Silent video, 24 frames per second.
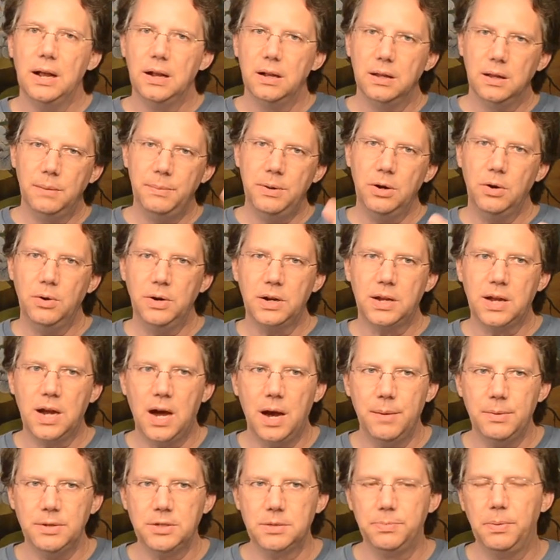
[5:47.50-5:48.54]
Let me know in the
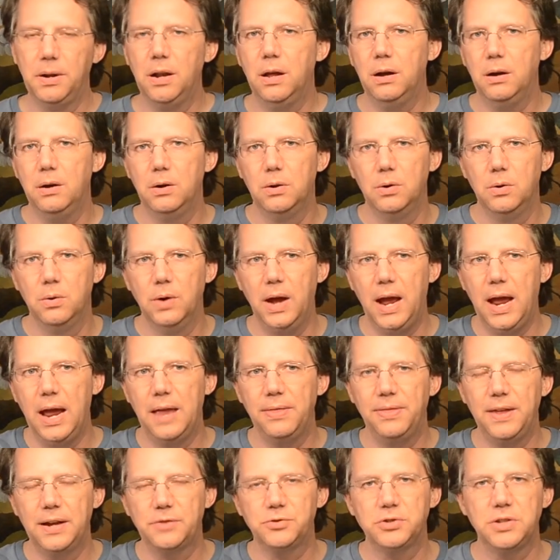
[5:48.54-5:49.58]
comments below, and
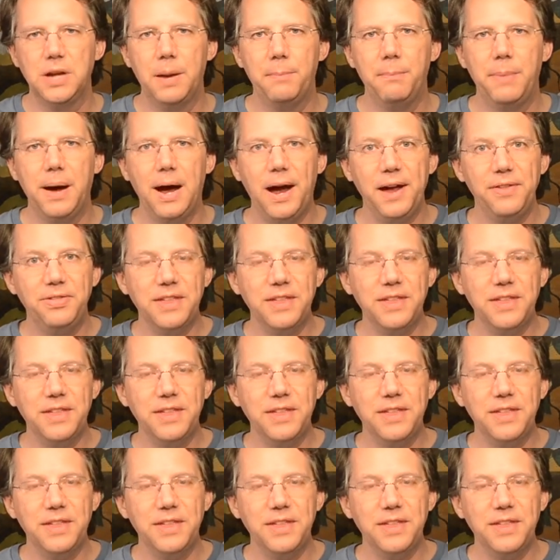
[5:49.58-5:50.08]
thanks for stopping by.